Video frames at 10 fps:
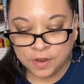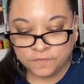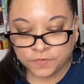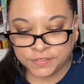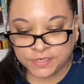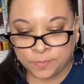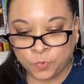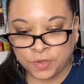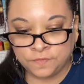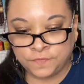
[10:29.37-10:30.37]
for
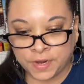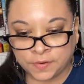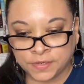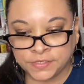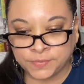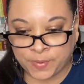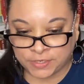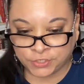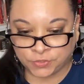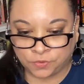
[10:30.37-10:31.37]
someone very
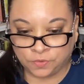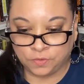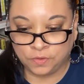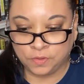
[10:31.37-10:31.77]
special.